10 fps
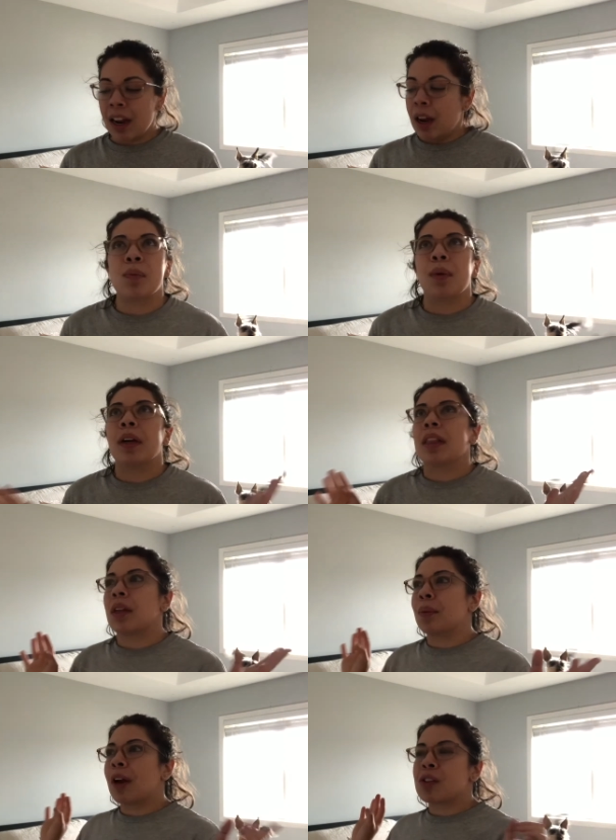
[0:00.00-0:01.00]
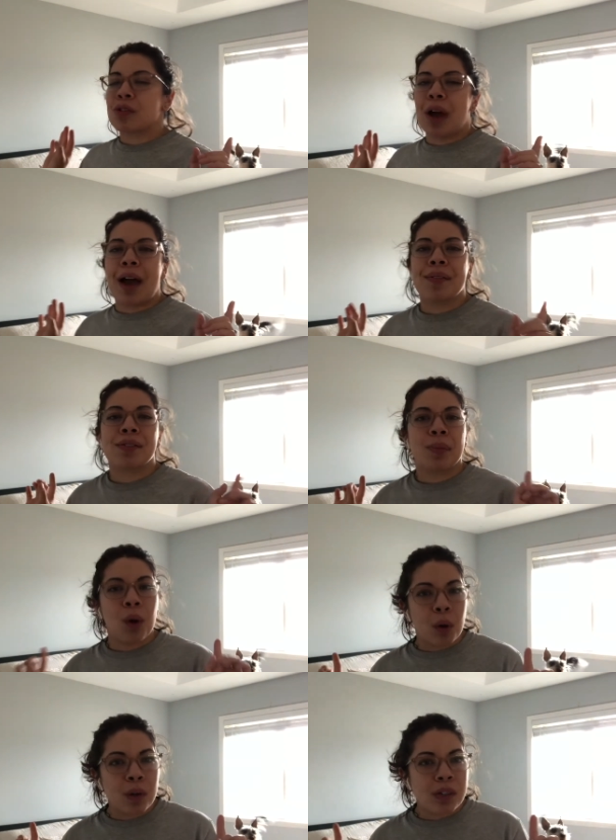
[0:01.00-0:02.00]
But then we also have some
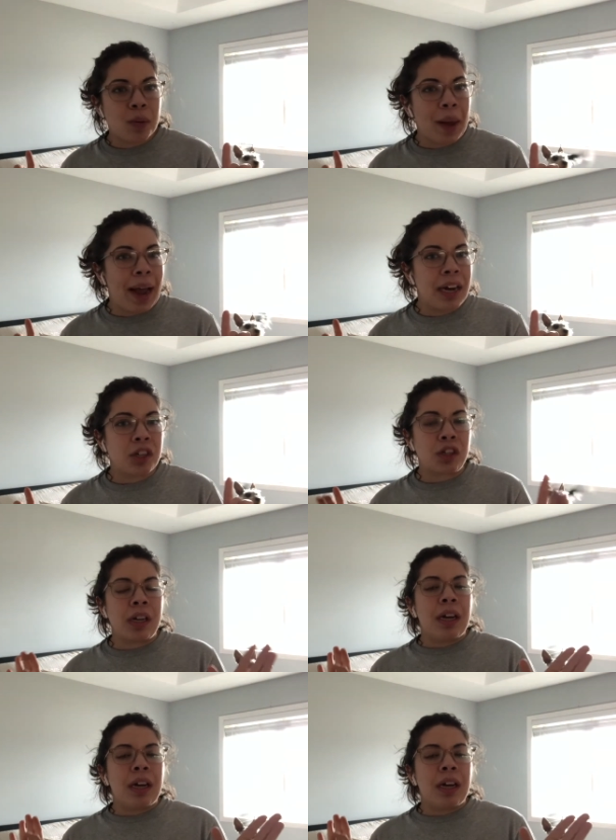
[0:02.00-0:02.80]
holes to patch.